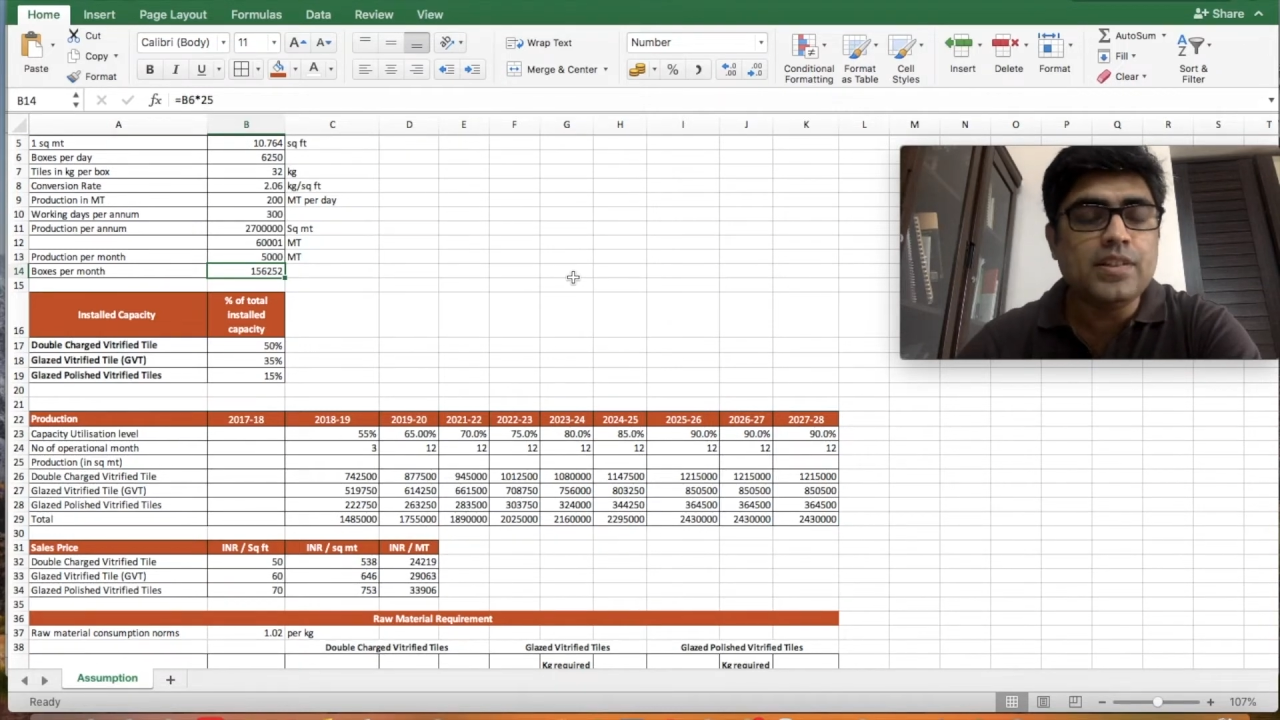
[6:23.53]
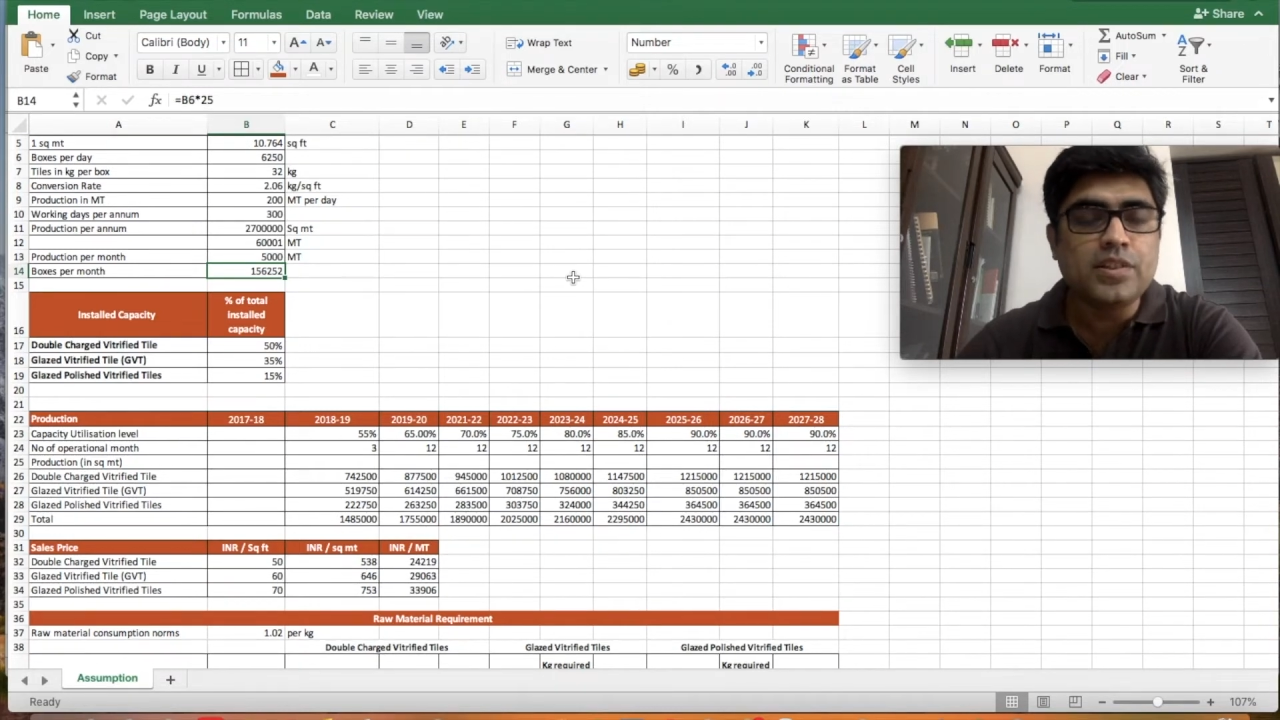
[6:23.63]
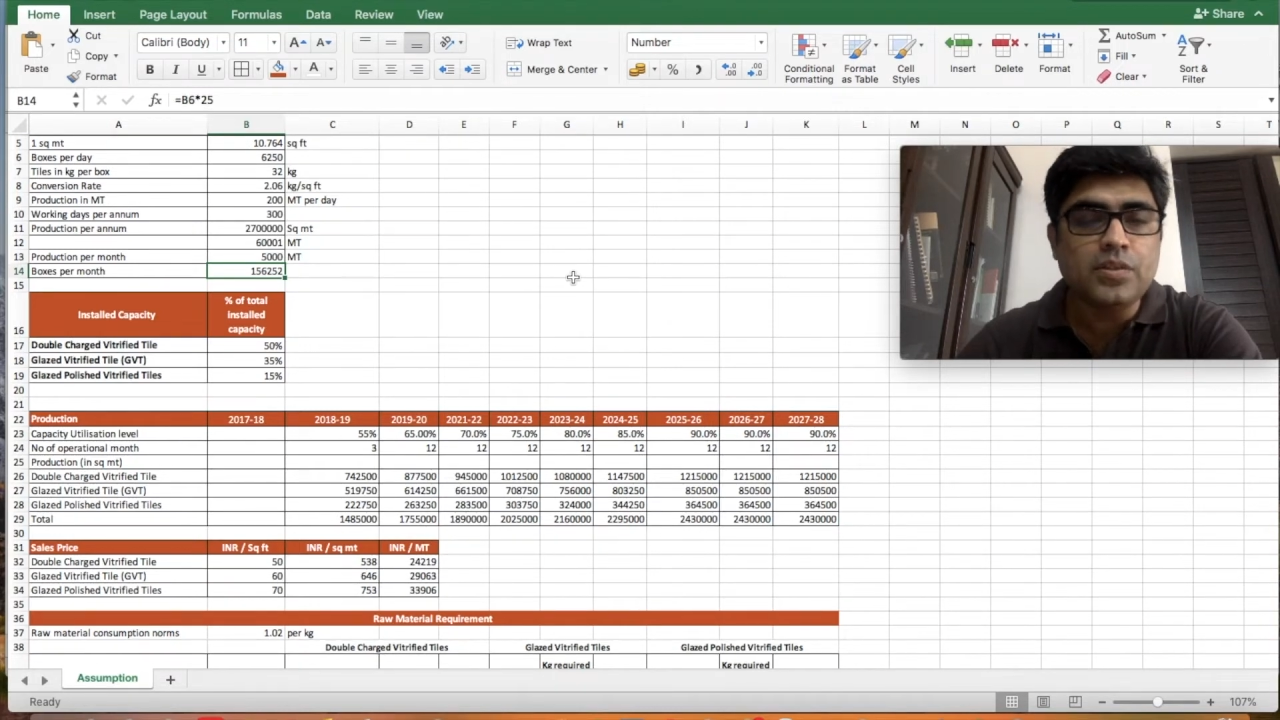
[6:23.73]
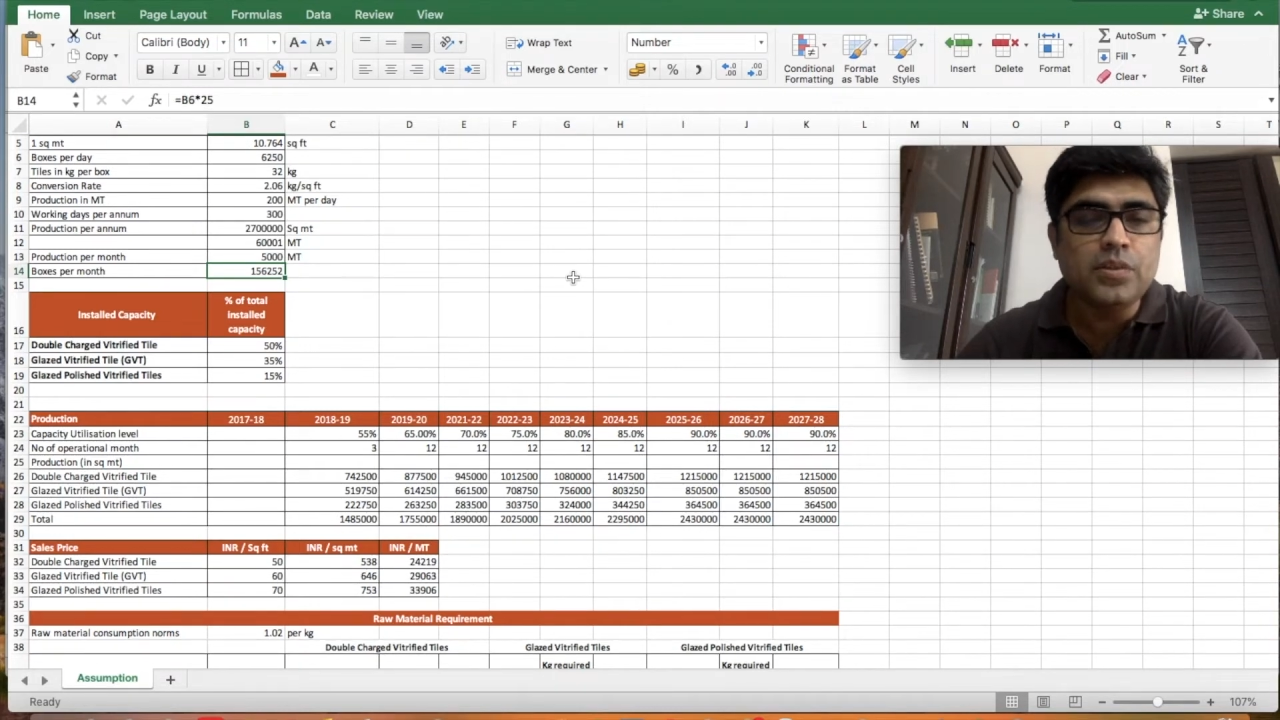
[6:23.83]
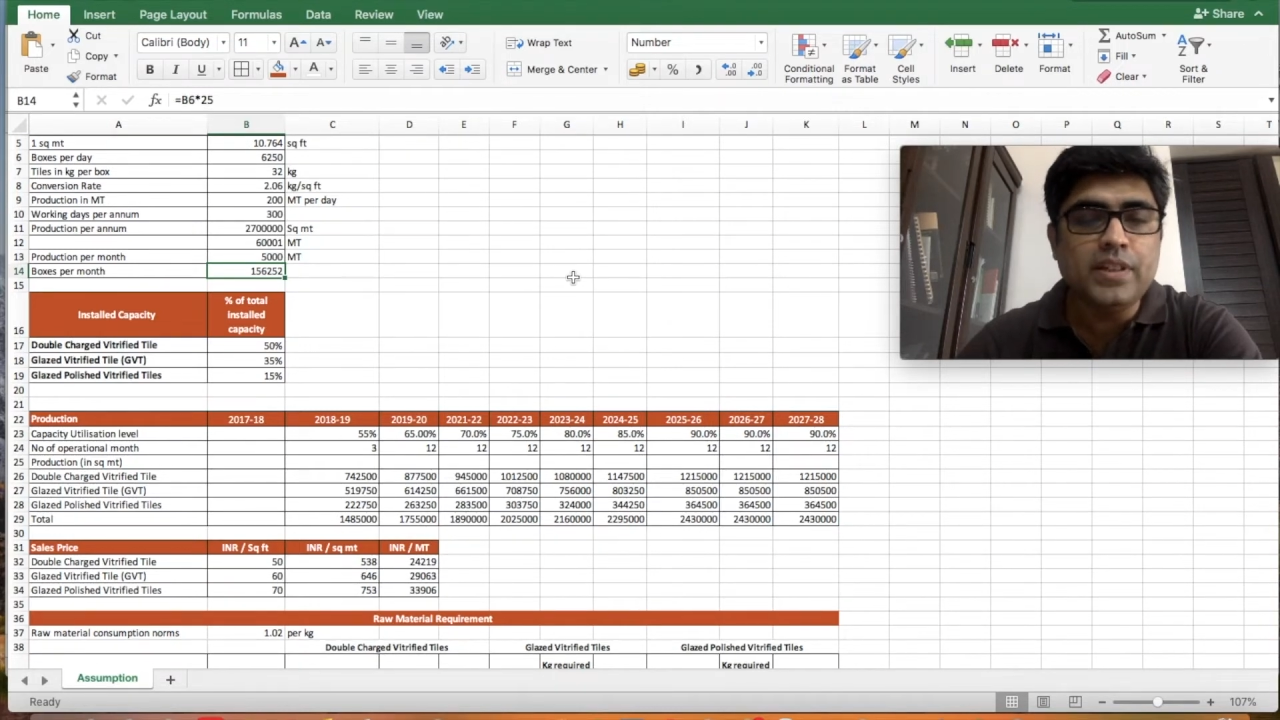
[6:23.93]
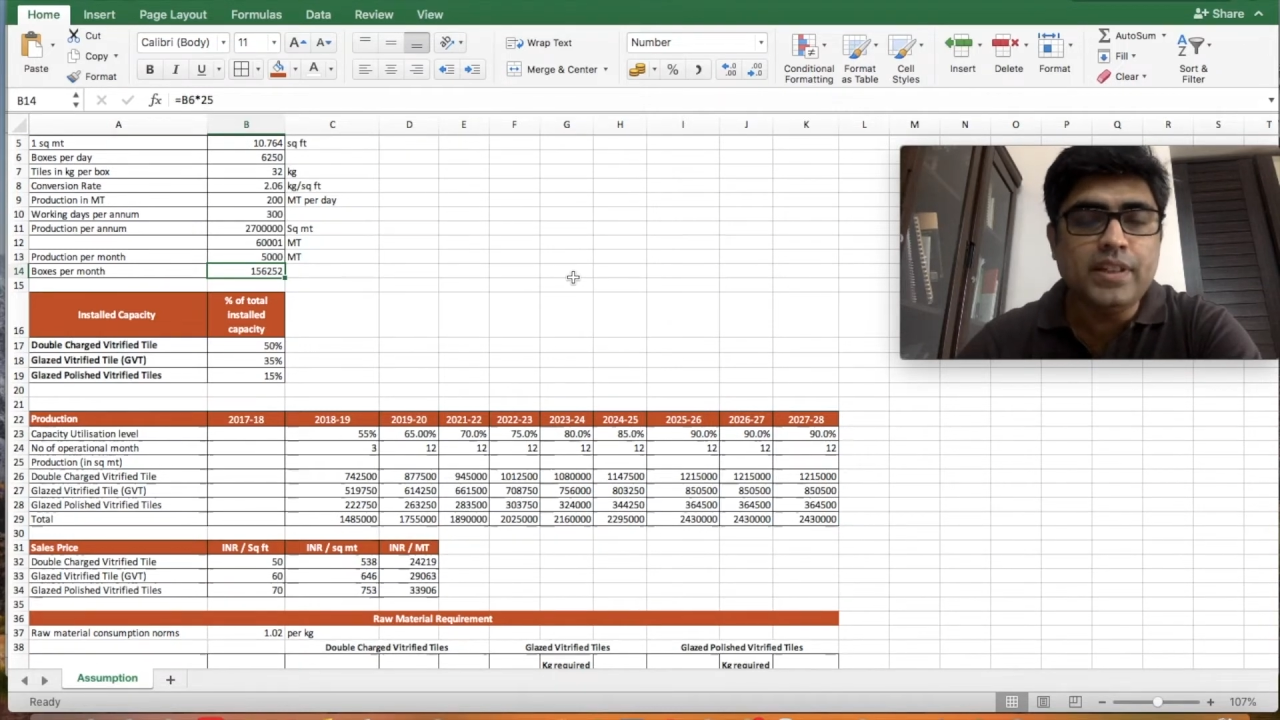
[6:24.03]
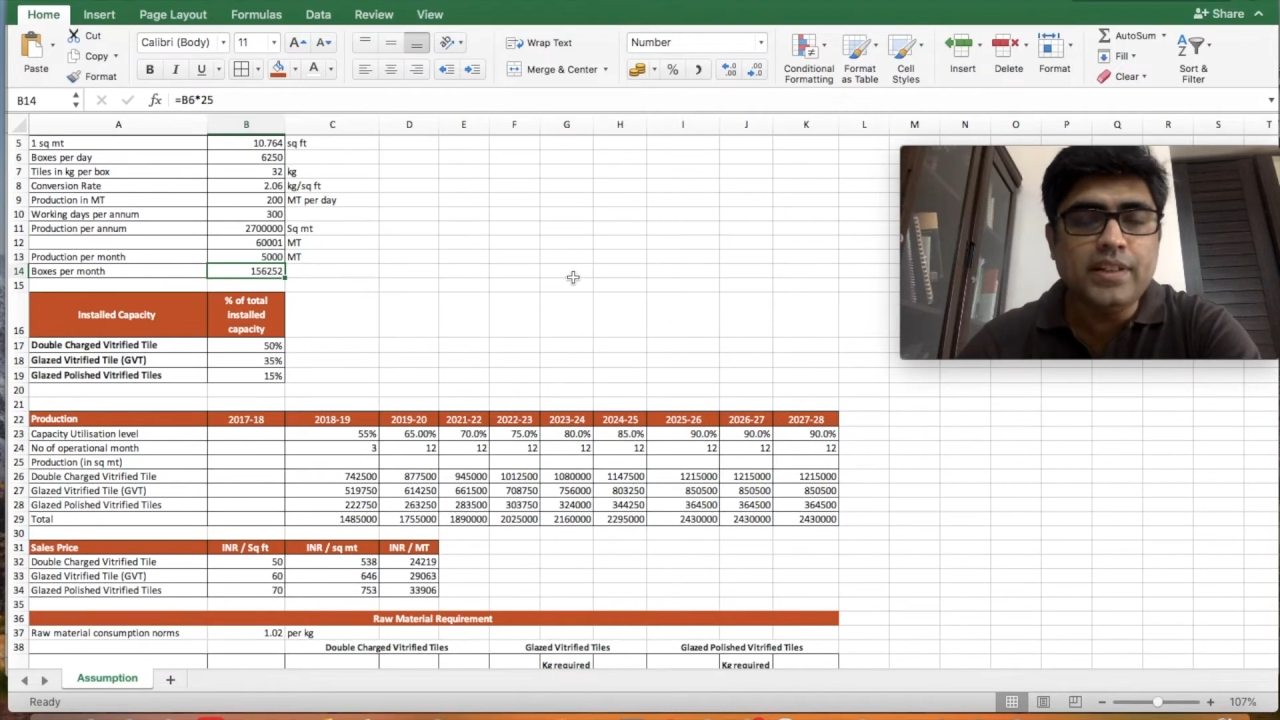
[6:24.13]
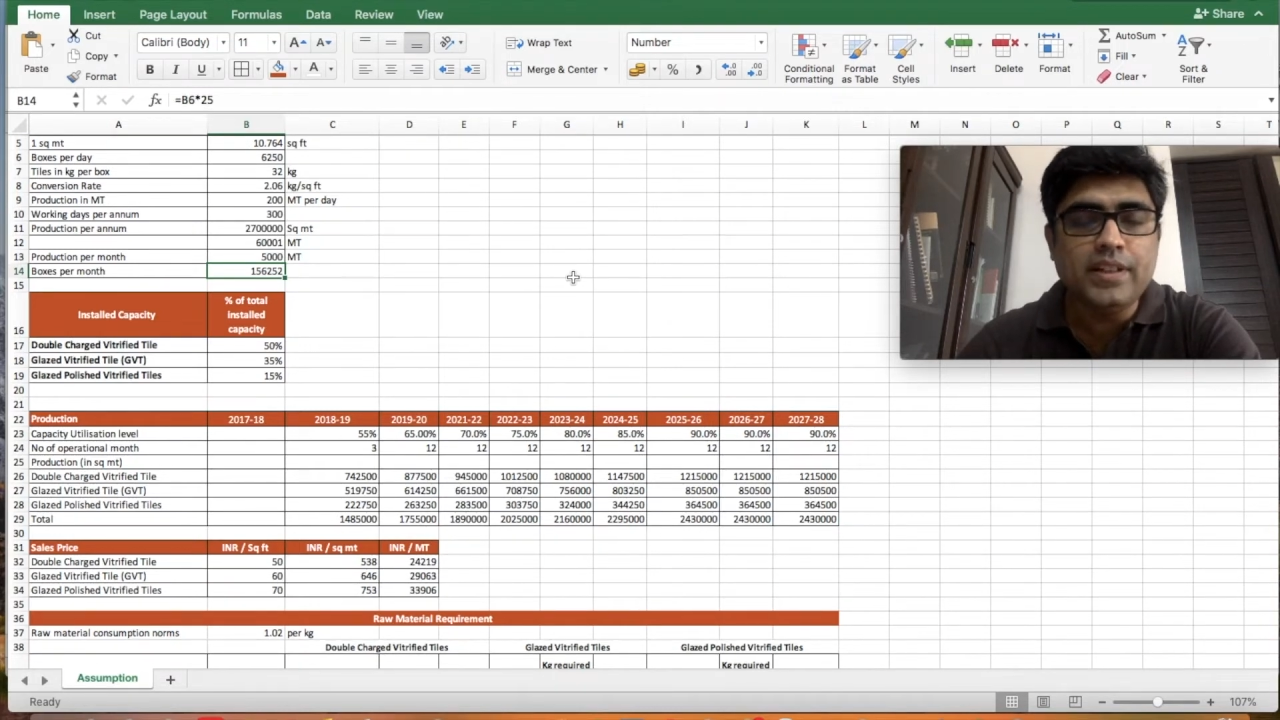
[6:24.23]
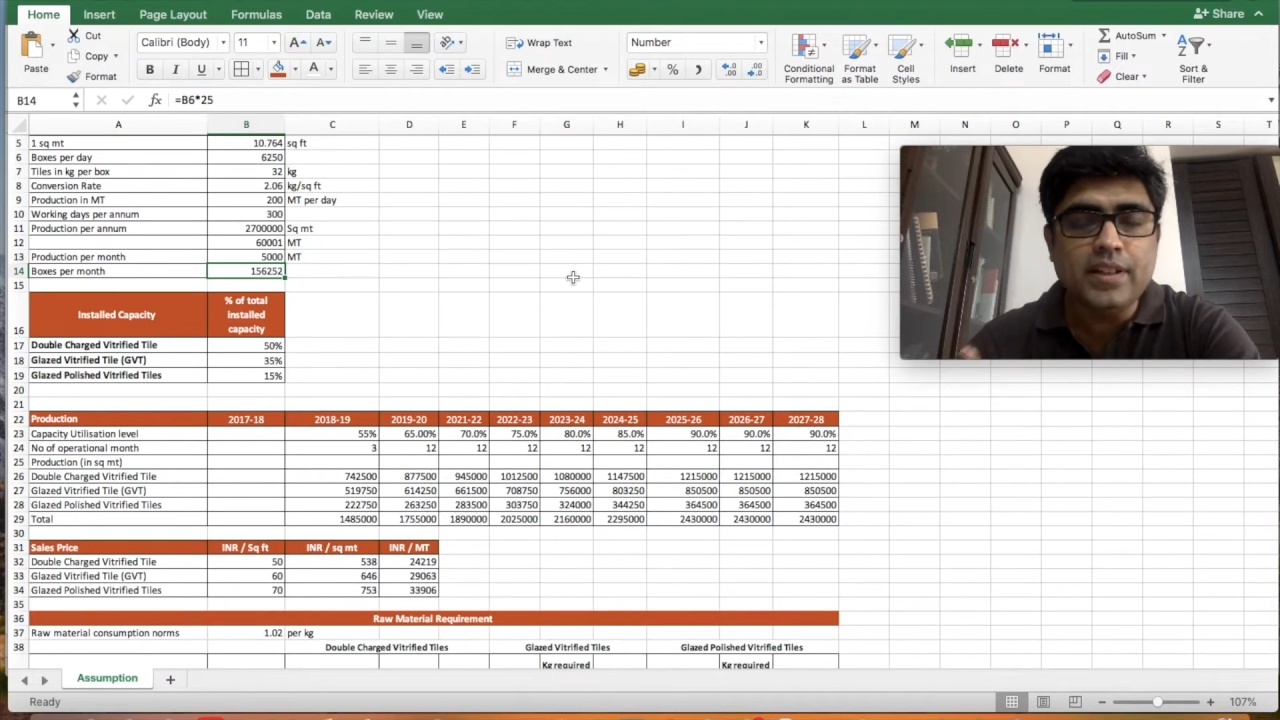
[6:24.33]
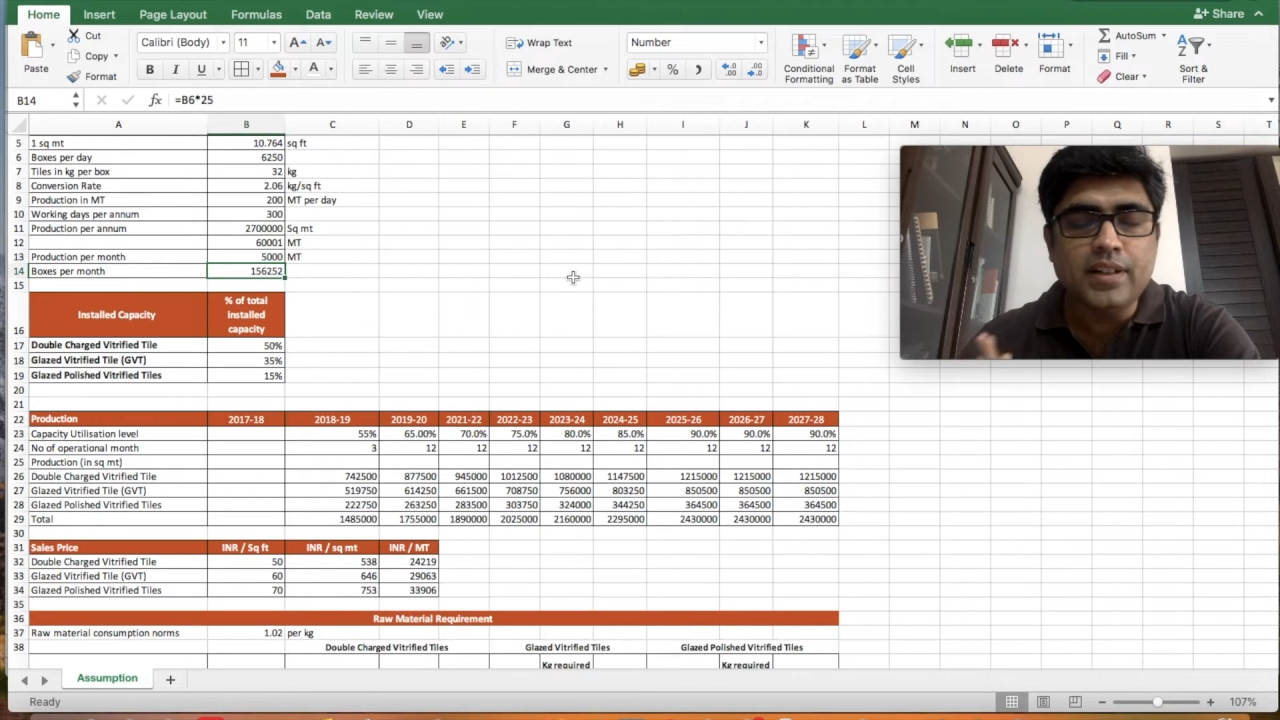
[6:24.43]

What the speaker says: slowly